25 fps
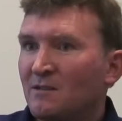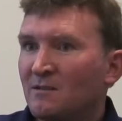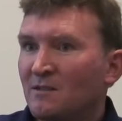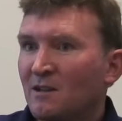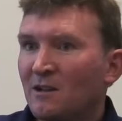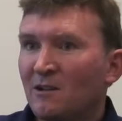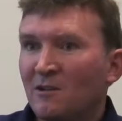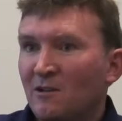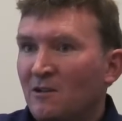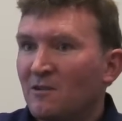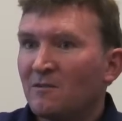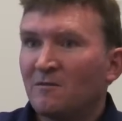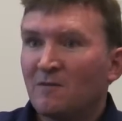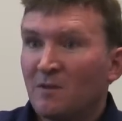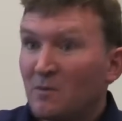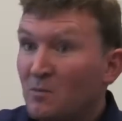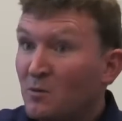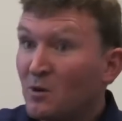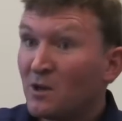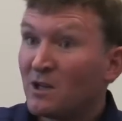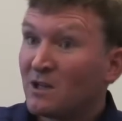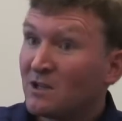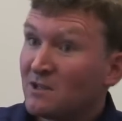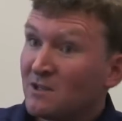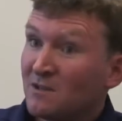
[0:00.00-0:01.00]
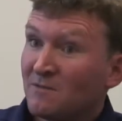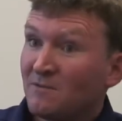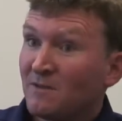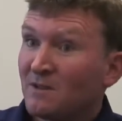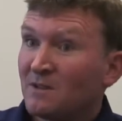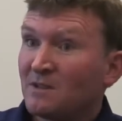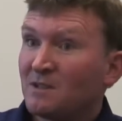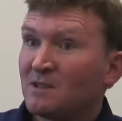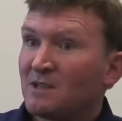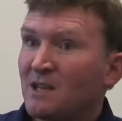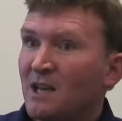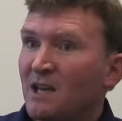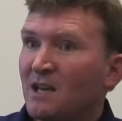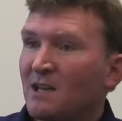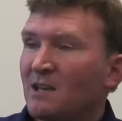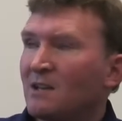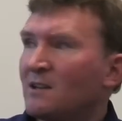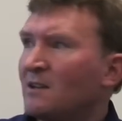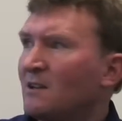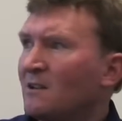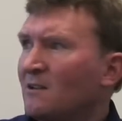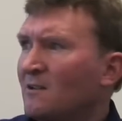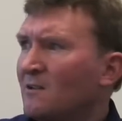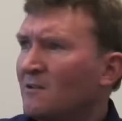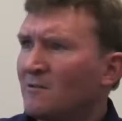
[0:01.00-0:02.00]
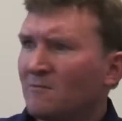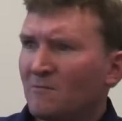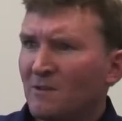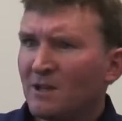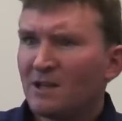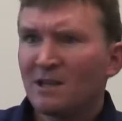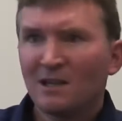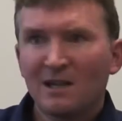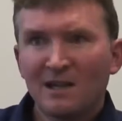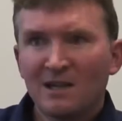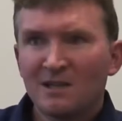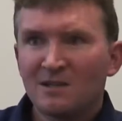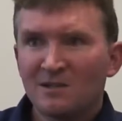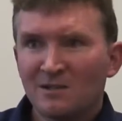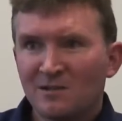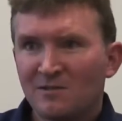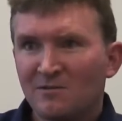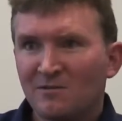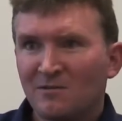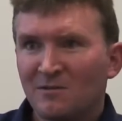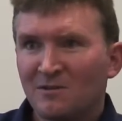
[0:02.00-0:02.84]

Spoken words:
a lot of operators have undertaken and a lot of regulators